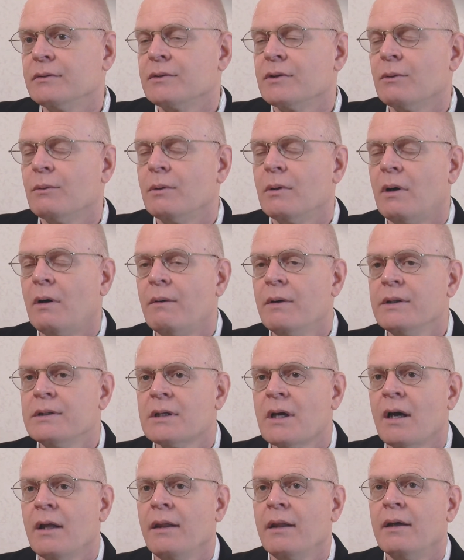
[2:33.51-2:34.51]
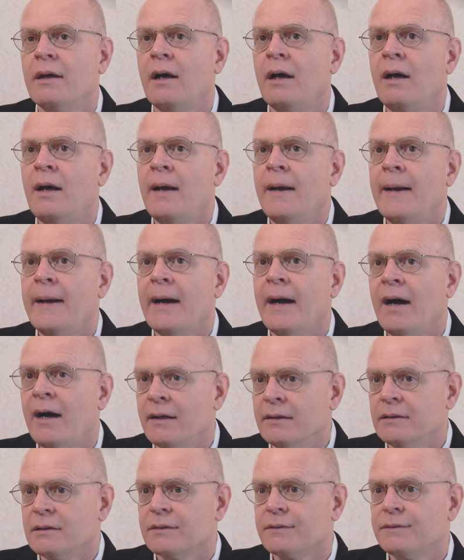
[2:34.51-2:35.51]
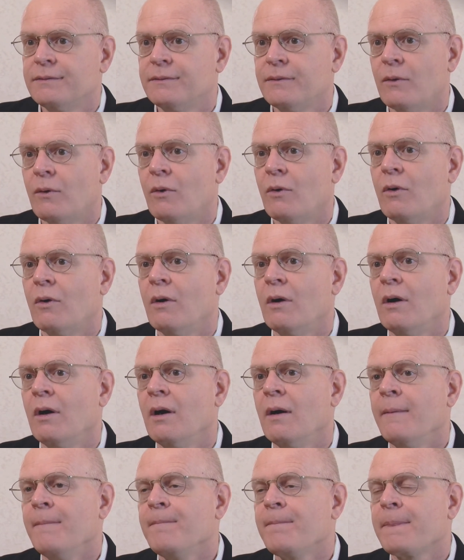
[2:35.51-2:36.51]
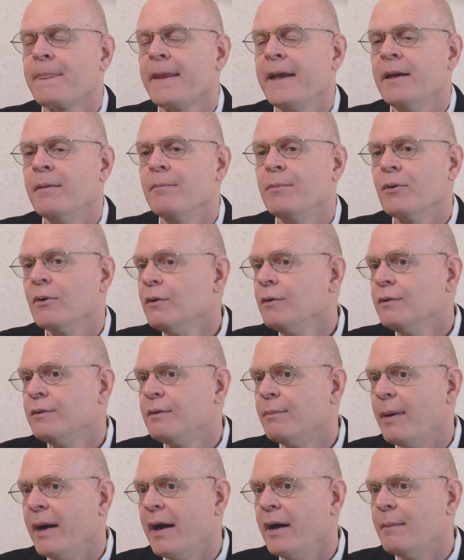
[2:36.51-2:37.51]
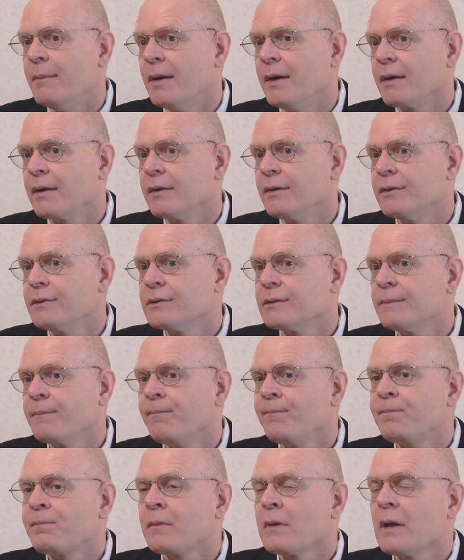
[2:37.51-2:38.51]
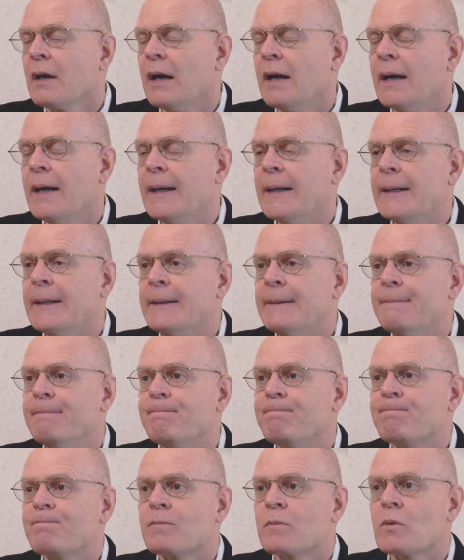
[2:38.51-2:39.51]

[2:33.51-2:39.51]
So we're always on the hunt for improved biomarkers. Um,